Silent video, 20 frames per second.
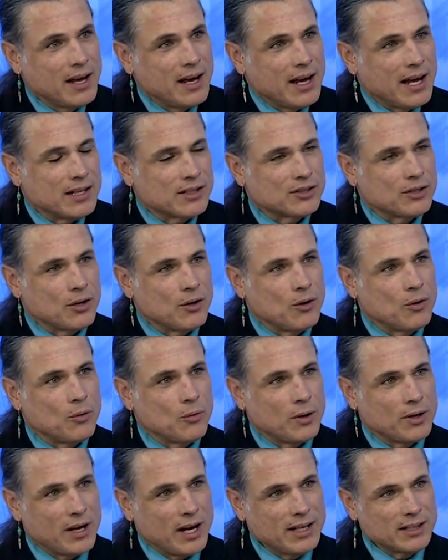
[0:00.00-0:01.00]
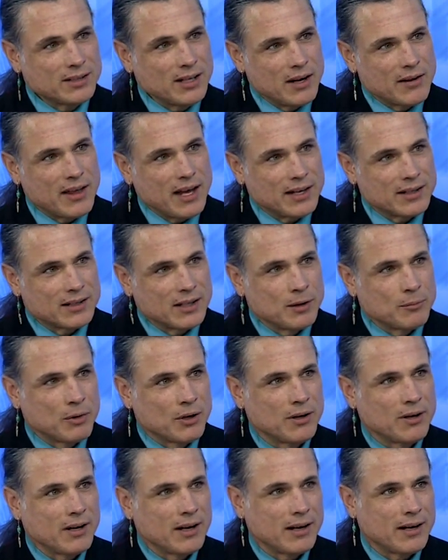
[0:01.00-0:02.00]
And so when I saw that
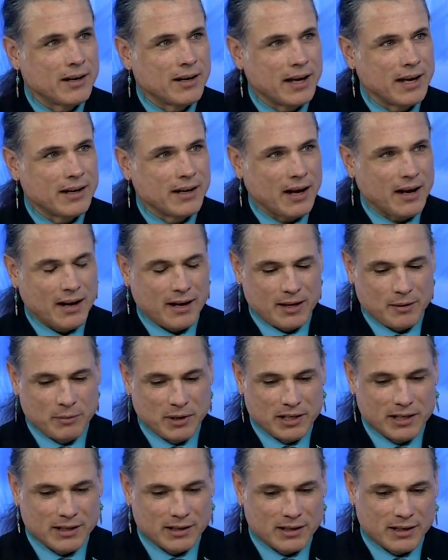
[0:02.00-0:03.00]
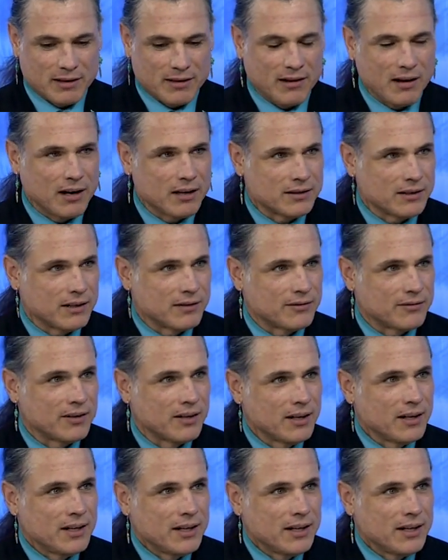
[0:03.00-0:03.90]
number, I immediately thought of,